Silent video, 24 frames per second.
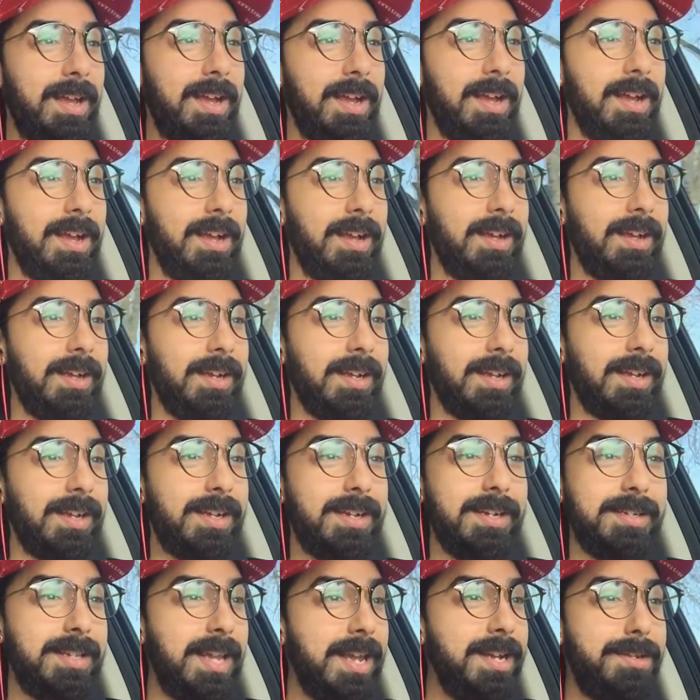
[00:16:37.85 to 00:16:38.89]

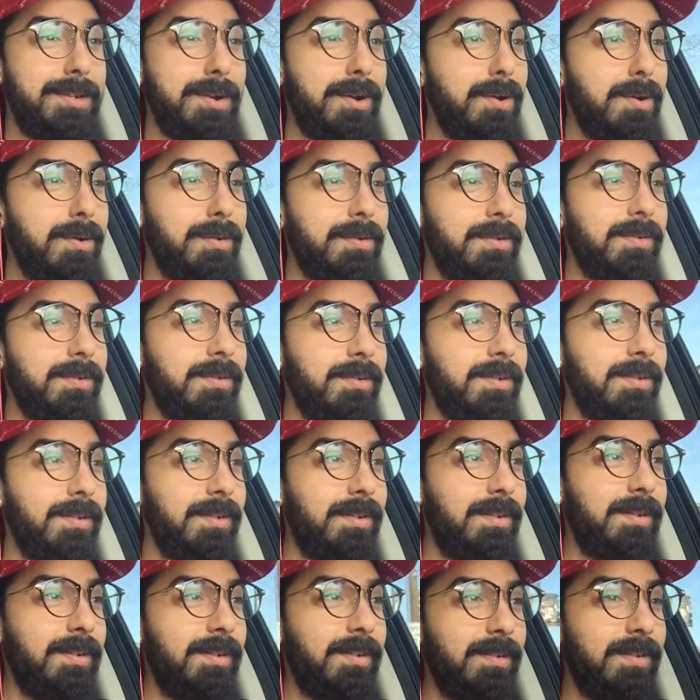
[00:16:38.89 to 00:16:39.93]
Because uh, I don't
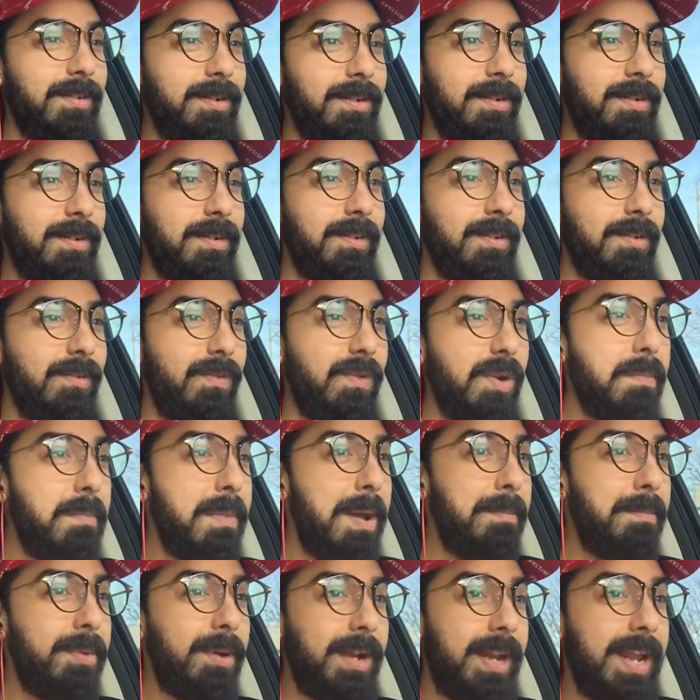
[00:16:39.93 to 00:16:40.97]

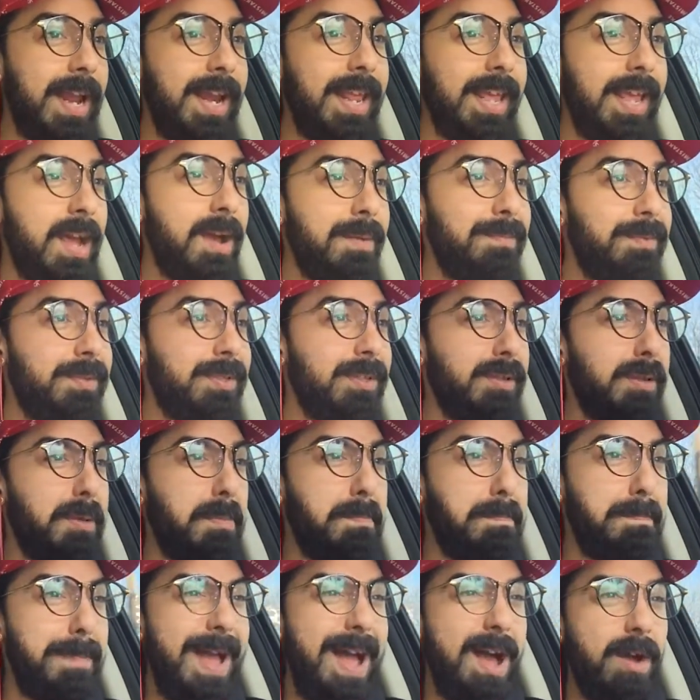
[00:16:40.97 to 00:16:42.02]
remember getting up till
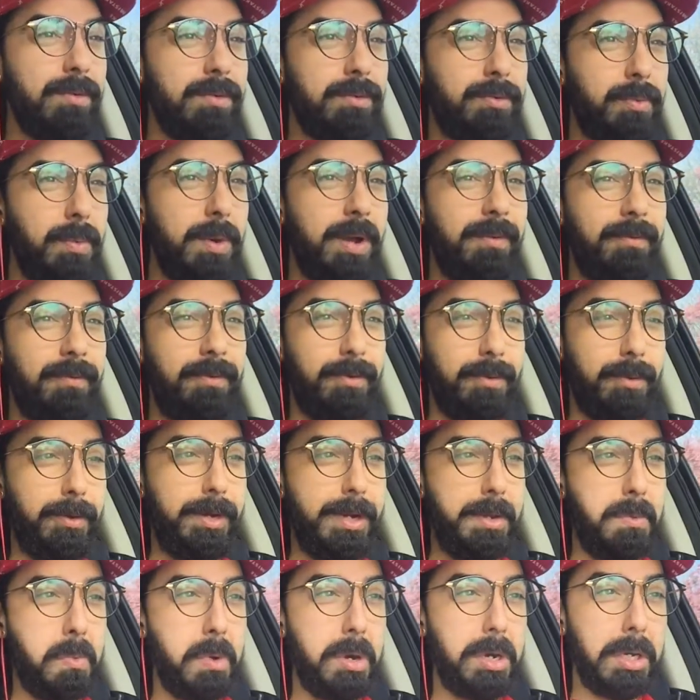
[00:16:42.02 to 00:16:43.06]
about
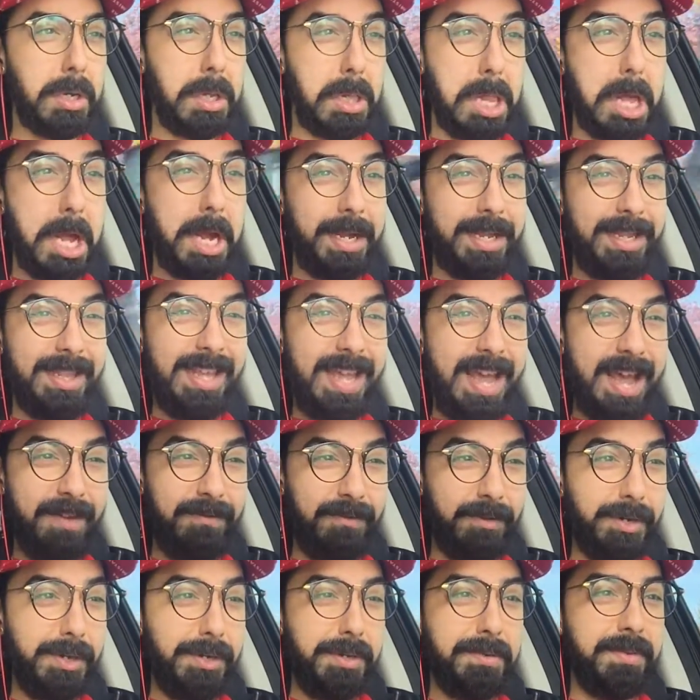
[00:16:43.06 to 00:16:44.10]
12.30, 1 o'clock in the
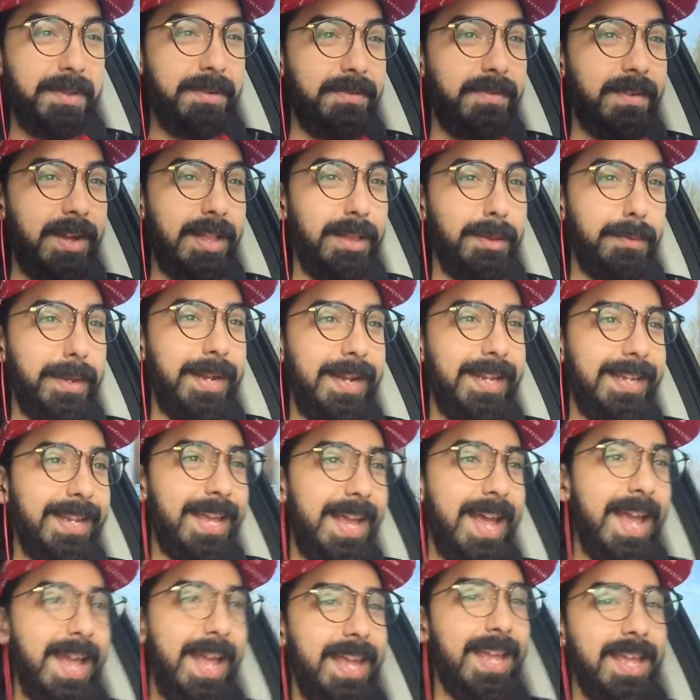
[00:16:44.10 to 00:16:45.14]
afternoon the following
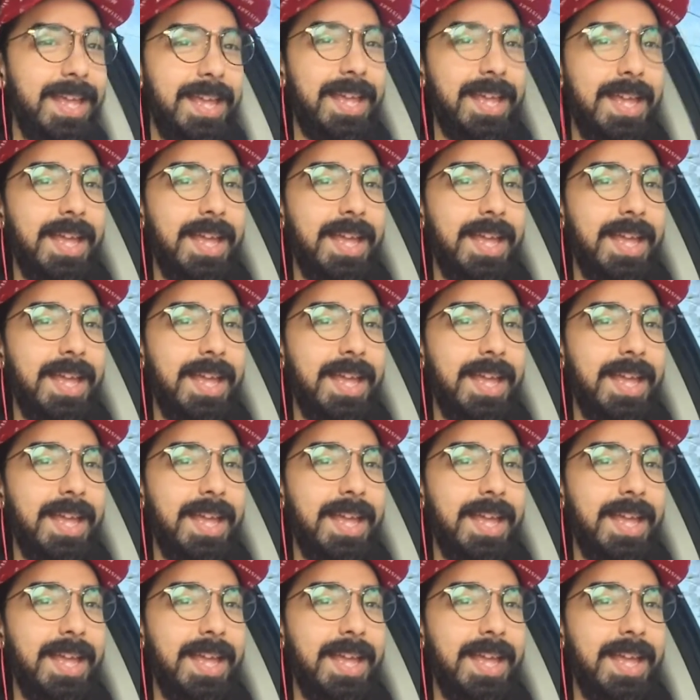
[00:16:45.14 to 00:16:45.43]
day.